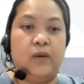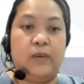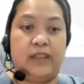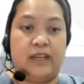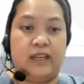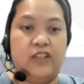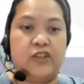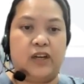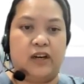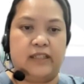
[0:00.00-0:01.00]
with an
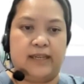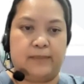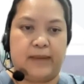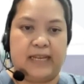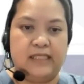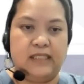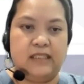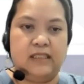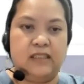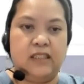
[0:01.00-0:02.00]
intracardiac mass,